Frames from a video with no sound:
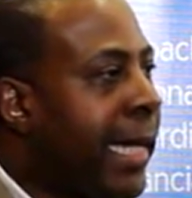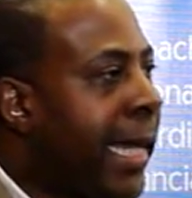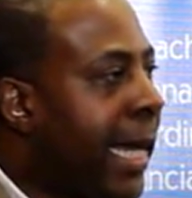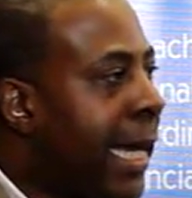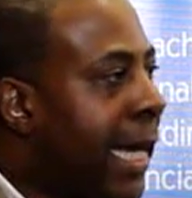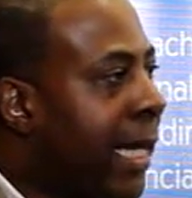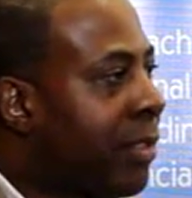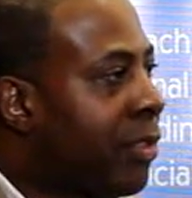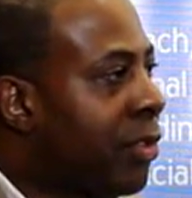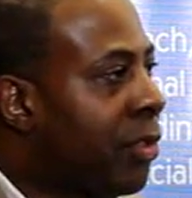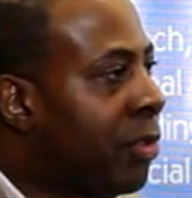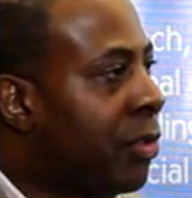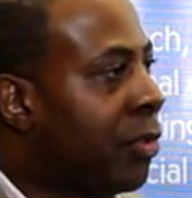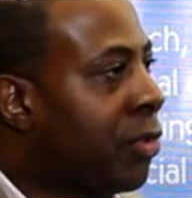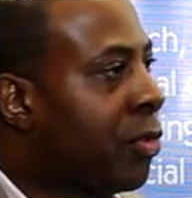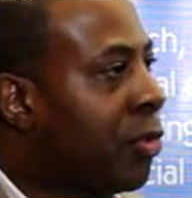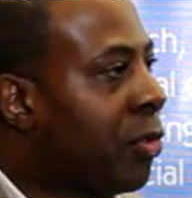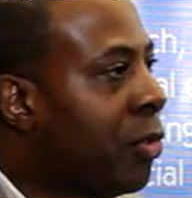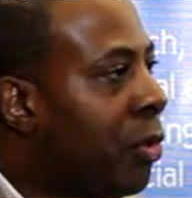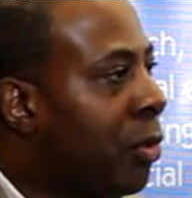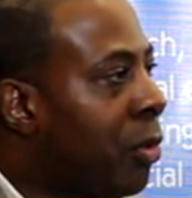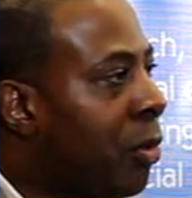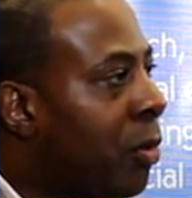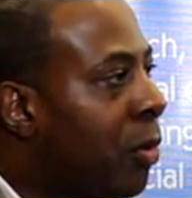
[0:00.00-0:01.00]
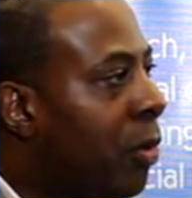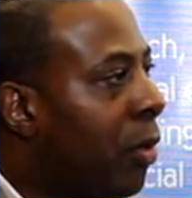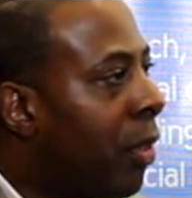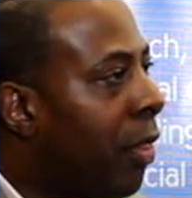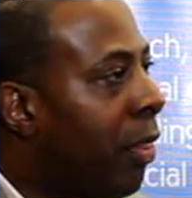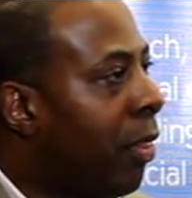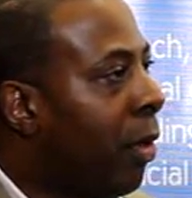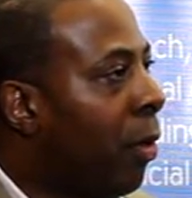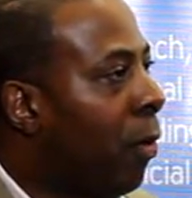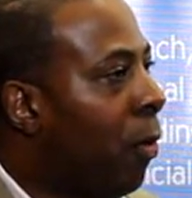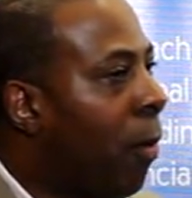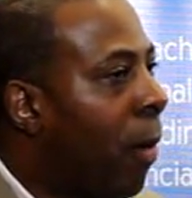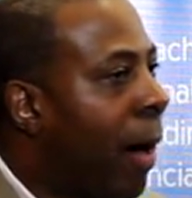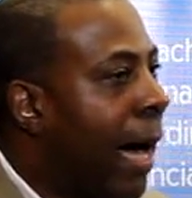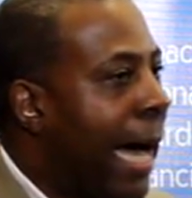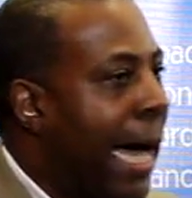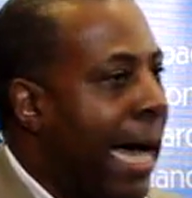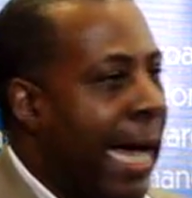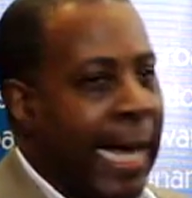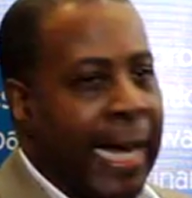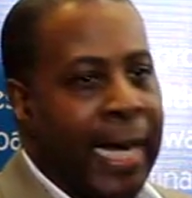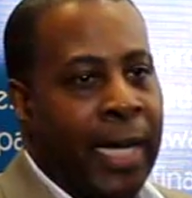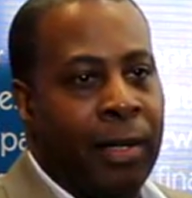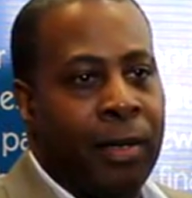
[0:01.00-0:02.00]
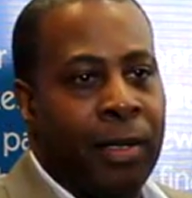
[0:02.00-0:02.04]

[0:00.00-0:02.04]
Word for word: answers to the why.